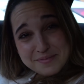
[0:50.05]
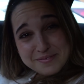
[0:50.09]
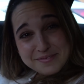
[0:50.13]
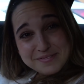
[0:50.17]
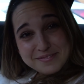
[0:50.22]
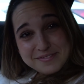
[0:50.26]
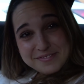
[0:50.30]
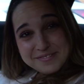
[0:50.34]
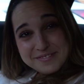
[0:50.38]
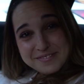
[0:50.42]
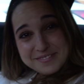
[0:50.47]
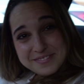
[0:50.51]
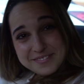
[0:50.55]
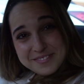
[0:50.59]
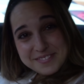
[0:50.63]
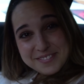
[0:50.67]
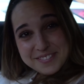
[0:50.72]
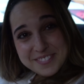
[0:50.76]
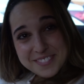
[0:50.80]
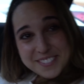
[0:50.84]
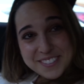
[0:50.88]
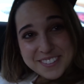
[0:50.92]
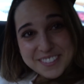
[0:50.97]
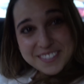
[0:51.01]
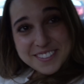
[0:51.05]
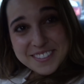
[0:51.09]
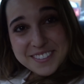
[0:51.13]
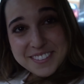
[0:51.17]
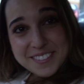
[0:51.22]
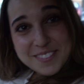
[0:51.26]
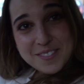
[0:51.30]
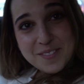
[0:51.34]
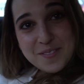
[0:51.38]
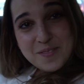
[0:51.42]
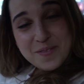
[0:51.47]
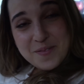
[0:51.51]
Yes, trust me.
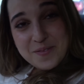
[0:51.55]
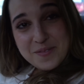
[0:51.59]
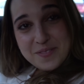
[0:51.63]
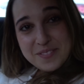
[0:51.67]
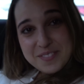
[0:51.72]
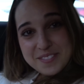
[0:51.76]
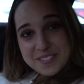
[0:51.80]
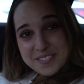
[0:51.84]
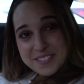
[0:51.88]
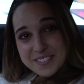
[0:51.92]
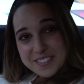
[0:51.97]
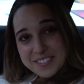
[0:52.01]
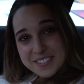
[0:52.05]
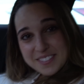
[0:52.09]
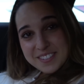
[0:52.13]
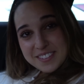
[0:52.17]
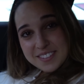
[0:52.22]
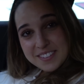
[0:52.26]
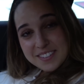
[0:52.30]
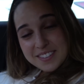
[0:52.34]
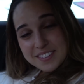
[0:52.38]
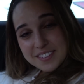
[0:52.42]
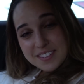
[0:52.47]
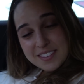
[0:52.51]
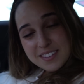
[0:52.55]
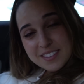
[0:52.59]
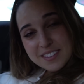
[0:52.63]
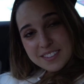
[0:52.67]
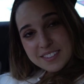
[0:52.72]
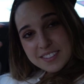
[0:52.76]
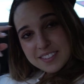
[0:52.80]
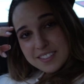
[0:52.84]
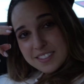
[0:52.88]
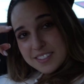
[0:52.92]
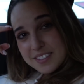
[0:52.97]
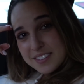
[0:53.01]
And I, to keep us
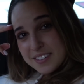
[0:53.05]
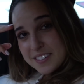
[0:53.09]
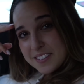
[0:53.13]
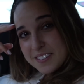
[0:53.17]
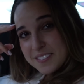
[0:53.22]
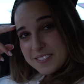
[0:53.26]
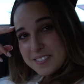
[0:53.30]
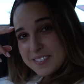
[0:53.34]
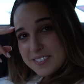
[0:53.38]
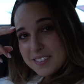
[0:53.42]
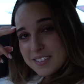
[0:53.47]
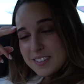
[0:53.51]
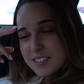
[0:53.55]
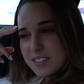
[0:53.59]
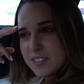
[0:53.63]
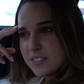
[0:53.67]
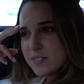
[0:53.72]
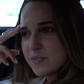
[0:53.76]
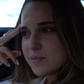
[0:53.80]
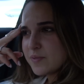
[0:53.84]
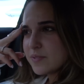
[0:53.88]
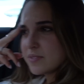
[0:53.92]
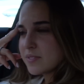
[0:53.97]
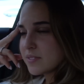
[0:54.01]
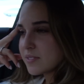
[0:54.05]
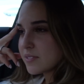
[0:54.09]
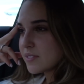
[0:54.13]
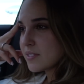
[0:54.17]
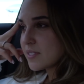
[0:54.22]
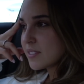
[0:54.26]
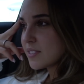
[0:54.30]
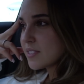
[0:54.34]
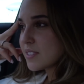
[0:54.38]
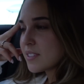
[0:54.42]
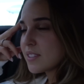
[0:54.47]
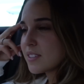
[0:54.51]
safe, because, you know, we're so
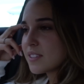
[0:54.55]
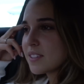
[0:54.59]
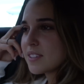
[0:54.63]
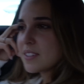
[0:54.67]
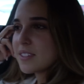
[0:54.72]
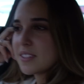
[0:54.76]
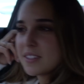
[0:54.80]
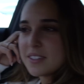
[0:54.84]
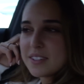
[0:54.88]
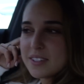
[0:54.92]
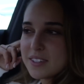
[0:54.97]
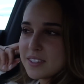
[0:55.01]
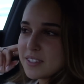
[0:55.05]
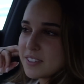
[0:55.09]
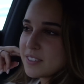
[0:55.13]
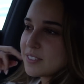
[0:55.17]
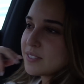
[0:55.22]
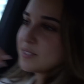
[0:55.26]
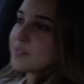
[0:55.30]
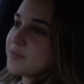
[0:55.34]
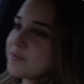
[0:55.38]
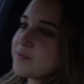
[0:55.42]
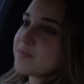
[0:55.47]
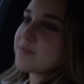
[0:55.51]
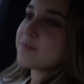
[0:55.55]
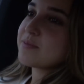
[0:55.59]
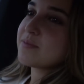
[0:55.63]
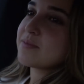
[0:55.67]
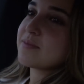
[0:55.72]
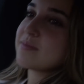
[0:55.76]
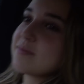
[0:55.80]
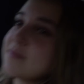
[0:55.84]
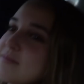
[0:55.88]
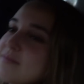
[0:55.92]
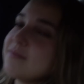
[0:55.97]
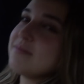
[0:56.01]
beautiful and many people are going to try to
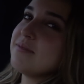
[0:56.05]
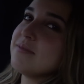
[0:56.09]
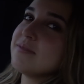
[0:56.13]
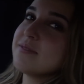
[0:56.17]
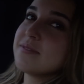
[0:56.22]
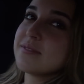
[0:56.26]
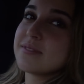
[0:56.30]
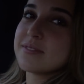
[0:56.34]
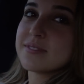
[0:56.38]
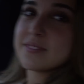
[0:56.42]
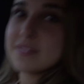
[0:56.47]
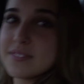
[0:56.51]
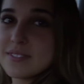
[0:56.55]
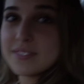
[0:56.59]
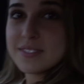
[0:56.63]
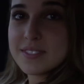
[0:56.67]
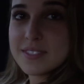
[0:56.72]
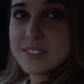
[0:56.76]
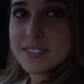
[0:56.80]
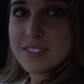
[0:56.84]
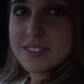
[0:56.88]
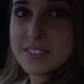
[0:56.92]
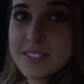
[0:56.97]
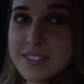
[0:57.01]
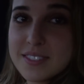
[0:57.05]
throw wallets at us,